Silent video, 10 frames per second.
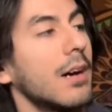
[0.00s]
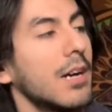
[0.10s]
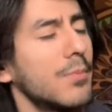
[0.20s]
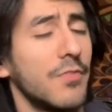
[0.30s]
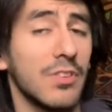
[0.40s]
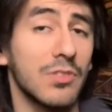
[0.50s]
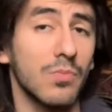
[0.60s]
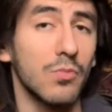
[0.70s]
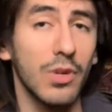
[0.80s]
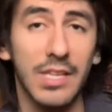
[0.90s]
Feels
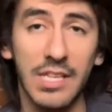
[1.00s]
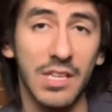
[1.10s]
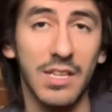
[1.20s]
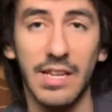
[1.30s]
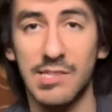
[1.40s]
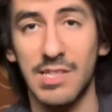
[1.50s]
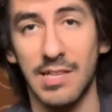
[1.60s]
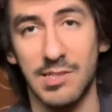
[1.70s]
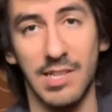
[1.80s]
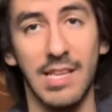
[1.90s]
really good. It's not
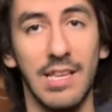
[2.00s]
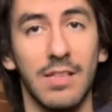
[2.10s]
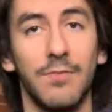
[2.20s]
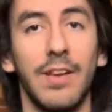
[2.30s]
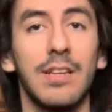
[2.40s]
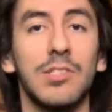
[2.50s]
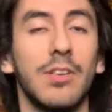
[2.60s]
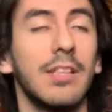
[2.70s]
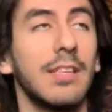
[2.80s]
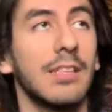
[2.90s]
sticky in the fingers or
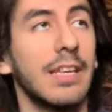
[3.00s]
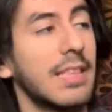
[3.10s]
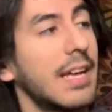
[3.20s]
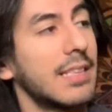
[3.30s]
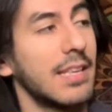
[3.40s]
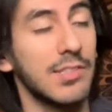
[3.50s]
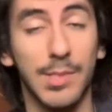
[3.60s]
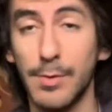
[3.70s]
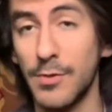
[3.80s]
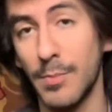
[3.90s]
anything like that some
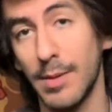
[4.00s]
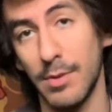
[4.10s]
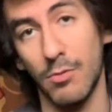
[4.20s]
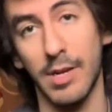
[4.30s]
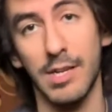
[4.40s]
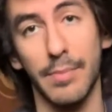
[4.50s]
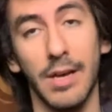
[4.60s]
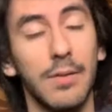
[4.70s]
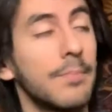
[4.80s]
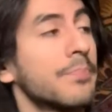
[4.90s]
of you may be worried
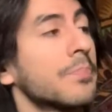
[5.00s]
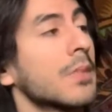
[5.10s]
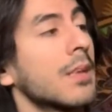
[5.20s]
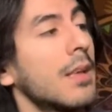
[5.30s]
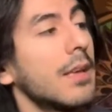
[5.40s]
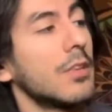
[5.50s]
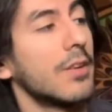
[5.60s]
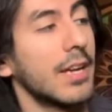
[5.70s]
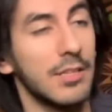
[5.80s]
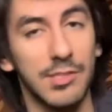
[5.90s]
about. You
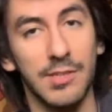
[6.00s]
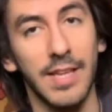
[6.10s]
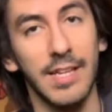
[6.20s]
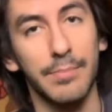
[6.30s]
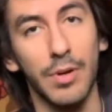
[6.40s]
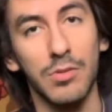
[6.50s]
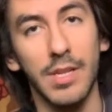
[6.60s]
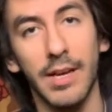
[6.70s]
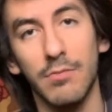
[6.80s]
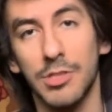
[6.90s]
got your synthetic bone
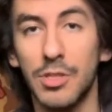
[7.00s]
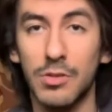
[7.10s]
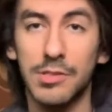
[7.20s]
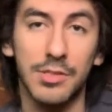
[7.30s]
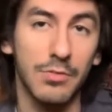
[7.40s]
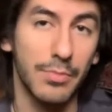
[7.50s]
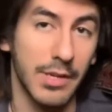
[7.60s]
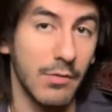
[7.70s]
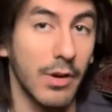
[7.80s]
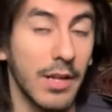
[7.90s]
nut, which holds tune pretty
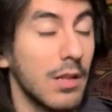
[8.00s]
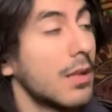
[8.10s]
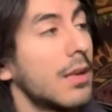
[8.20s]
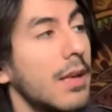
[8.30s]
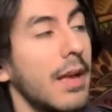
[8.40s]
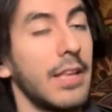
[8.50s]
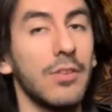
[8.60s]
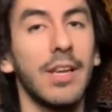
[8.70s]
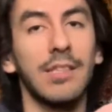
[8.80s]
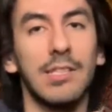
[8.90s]
well. And you
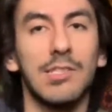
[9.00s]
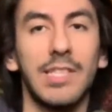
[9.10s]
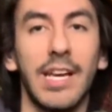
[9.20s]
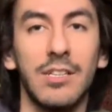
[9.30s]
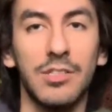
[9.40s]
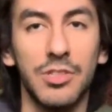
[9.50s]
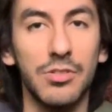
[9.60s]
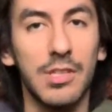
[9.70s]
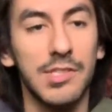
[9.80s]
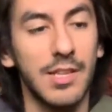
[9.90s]
got the standard
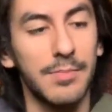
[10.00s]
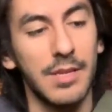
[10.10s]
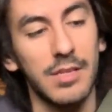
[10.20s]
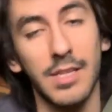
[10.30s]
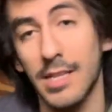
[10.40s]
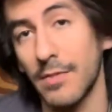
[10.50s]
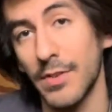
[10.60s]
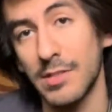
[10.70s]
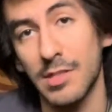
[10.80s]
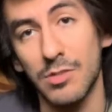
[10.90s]
tuners up here, not the
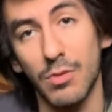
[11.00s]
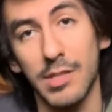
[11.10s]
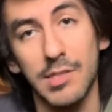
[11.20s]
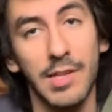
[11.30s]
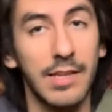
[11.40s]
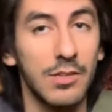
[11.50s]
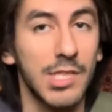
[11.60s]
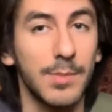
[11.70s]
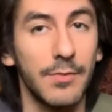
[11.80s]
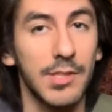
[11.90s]
vintage ones. I know some
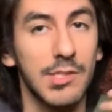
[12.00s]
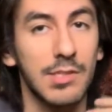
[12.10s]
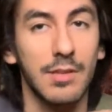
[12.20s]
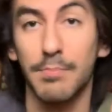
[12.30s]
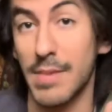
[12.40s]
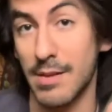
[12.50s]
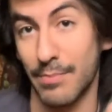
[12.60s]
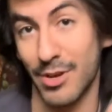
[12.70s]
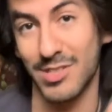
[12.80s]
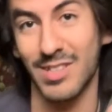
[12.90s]
of us, me
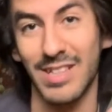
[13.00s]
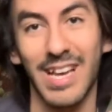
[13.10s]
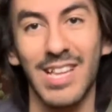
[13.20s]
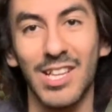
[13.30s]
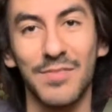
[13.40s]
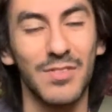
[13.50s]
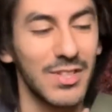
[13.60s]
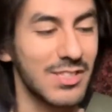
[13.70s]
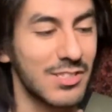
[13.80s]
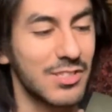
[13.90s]
personally, I love the
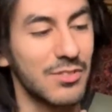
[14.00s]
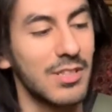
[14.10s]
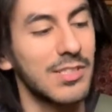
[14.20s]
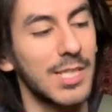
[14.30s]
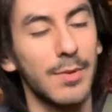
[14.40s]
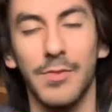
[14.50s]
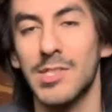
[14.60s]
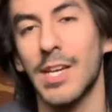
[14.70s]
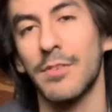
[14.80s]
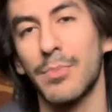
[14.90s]
vintage tuners. Some of us
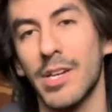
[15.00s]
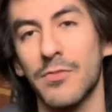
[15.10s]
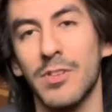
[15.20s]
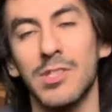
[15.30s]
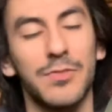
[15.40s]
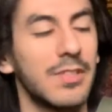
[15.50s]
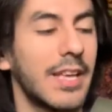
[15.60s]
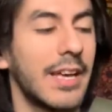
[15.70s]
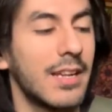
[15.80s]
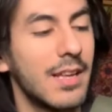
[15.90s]
have a preference for
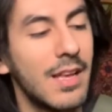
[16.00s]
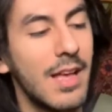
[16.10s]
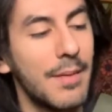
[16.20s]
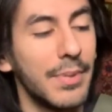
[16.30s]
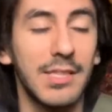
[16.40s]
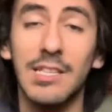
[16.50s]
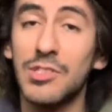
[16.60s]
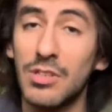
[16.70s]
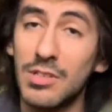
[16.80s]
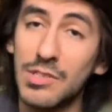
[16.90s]
that. But these
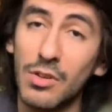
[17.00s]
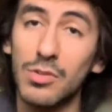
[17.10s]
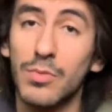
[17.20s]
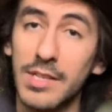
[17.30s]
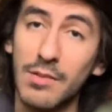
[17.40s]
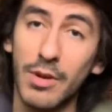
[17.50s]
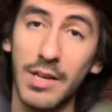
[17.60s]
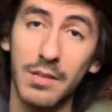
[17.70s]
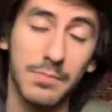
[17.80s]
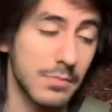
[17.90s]
tuners hold really
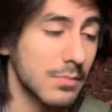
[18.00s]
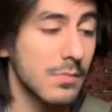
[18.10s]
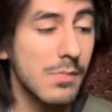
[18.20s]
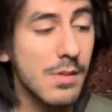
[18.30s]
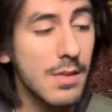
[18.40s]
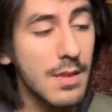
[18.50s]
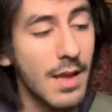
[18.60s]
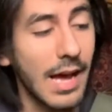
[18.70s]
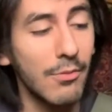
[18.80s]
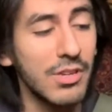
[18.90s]
well.
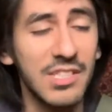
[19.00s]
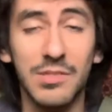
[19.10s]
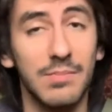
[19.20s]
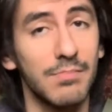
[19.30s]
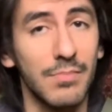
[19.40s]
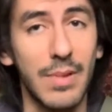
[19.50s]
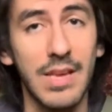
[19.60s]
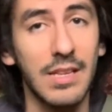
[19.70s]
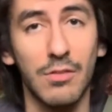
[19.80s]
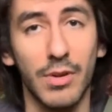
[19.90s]
I wouldn't be in
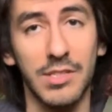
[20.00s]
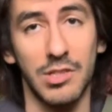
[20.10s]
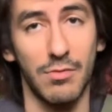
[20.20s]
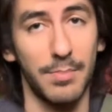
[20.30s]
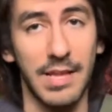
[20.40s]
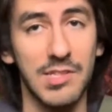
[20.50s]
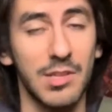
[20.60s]
a rush to replace them or